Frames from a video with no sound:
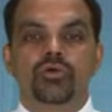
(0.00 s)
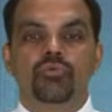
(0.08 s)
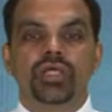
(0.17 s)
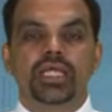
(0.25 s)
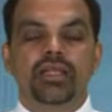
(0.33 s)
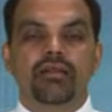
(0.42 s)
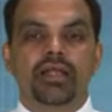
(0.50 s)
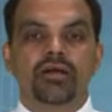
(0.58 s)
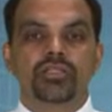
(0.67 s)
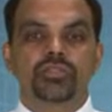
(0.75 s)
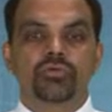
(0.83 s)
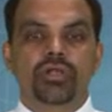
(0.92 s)
We can
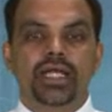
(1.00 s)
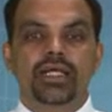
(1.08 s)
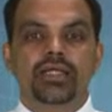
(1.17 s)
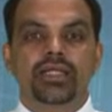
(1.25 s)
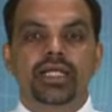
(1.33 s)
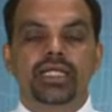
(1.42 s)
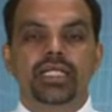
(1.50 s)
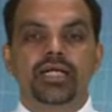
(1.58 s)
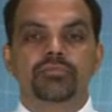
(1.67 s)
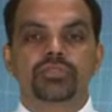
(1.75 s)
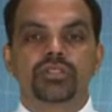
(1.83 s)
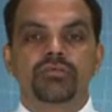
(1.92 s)
also write in
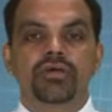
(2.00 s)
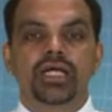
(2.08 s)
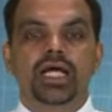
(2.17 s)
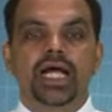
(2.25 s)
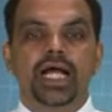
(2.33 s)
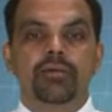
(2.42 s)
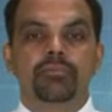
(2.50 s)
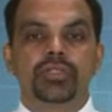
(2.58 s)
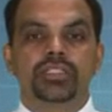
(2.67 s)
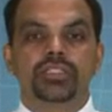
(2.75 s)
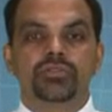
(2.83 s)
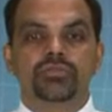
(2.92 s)
terms of
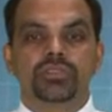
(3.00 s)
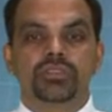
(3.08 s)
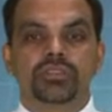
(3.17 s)
amplitude.